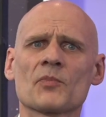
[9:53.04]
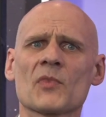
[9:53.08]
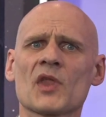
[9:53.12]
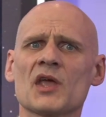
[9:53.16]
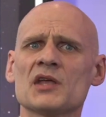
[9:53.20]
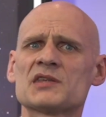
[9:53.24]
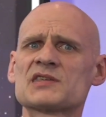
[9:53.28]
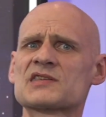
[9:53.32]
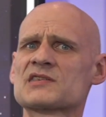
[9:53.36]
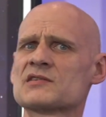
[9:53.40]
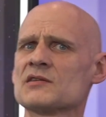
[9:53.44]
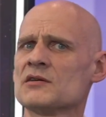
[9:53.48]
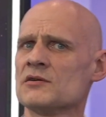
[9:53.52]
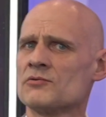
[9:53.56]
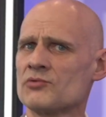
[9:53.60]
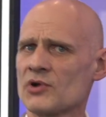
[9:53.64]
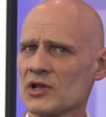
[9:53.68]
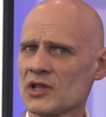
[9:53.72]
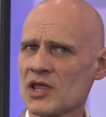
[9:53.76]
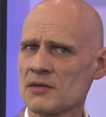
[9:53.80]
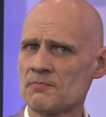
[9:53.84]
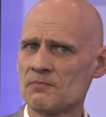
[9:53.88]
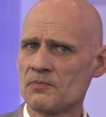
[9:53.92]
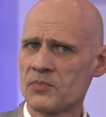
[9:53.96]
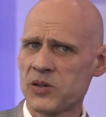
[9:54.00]
it's
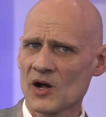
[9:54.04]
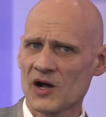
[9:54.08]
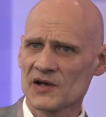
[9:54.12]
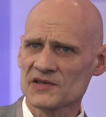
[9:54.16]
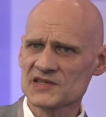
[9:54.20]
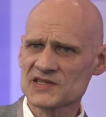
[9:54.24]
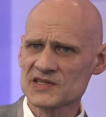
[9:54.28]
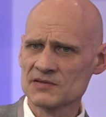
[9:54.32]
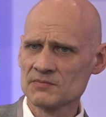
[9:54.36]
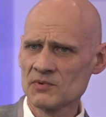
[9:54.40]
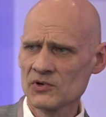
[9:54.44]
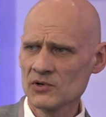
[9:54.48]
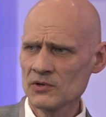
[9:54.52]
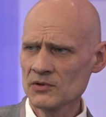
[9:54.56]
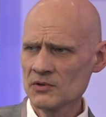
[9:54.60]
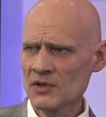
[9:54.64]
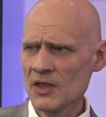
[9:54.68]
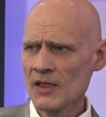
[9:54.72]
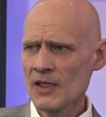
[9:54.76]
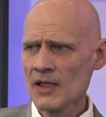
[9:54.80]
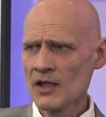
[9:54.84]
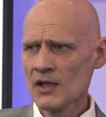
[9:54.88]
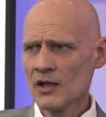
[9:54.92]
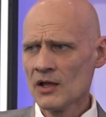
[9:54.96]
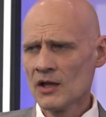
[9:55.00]
really possible.
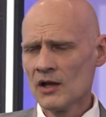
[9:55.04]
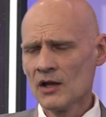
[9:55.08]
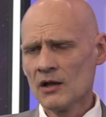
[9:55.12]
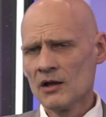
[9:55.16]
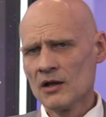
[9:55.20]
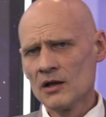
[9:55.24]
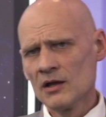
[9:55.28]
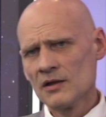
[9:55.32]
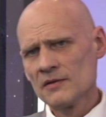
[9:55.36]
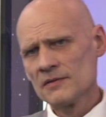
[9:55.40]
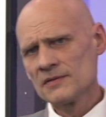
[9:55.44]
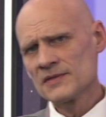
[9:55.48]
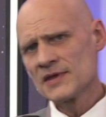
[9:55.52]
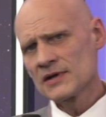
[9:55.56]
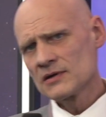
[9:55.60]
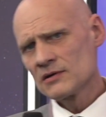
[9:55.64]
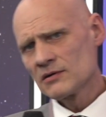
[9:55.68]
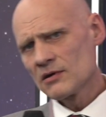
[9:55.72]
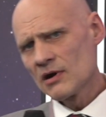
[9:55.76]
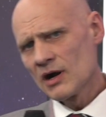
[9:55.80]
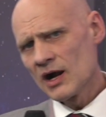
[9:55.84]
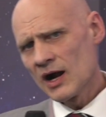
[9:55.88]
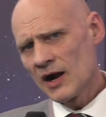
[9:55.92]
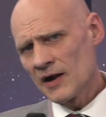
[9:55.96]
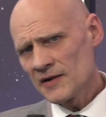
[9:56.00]
there
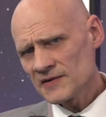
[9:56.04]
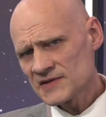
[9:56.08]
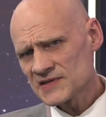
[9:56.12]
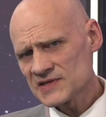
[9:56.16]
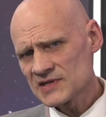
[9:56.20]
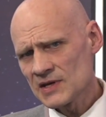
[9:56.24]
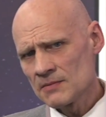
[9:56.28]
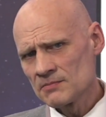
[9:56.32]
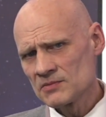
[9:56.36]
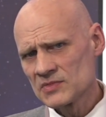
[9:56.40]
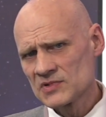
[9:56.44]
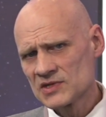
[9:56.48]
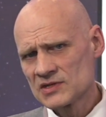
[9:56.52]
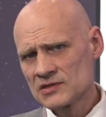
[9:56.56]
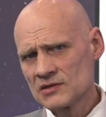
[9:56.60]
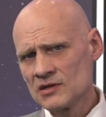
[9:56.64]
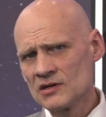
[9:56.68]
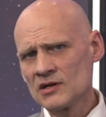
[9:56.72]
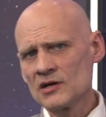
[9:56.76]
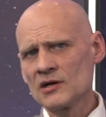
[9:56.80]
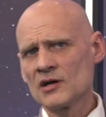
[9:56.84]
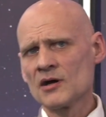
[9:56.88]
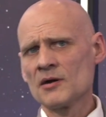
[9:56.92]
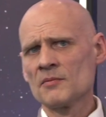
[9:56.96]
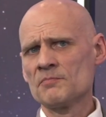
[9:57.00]
are some
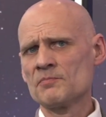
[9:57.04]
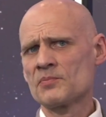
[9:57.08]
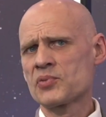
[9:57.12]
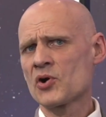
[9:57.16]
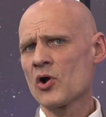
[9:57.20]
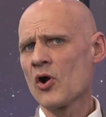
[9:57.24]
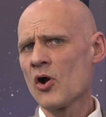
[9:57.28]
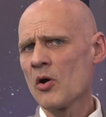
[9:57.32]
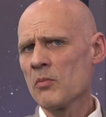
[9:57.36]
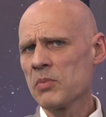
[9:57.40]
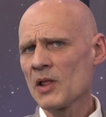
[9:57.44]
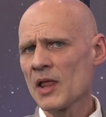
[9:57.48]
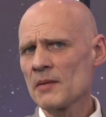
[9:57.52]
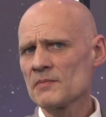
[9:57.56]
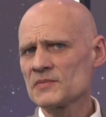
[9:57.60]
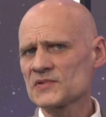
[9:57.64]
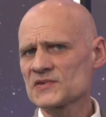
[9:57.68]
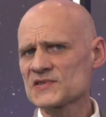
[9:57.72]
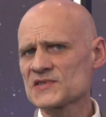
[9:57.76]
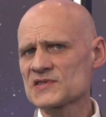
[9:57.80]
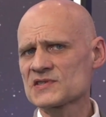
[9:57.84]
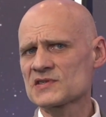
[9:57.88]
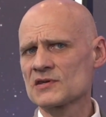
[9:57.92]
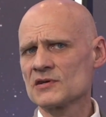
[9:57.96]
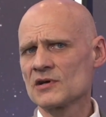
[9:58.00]

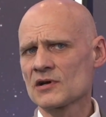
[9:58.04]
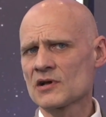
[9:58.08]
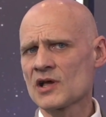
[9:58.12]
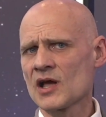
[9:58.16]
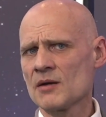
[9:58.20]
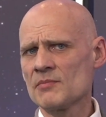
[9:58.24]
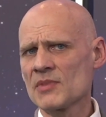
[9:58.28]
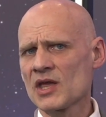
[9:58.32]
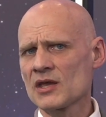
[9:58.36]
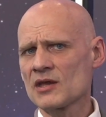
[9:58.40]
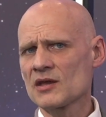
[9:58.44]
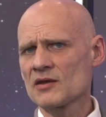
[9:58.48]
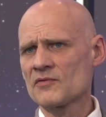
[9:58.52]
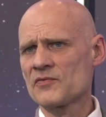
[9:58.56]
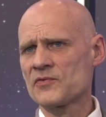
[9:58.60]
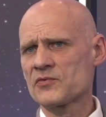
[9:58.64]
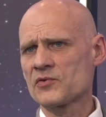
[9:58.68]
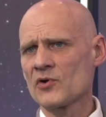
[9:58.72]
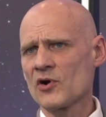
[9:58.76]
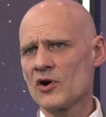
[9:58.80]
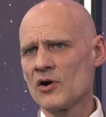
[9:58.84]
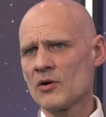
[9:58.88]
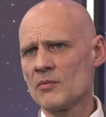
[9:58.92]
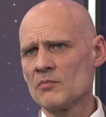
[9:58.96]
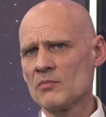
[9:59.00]
problems coming
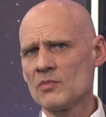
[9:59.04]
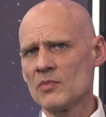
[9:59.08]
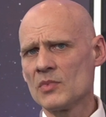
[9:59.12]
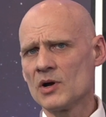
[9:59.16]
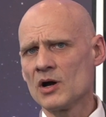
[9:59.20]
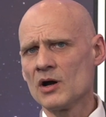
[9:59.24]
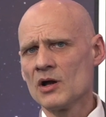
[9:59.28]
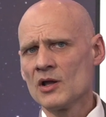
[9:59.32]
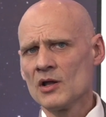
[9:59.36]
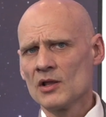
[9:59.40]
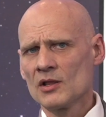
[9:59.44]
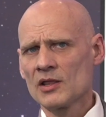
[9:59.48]
from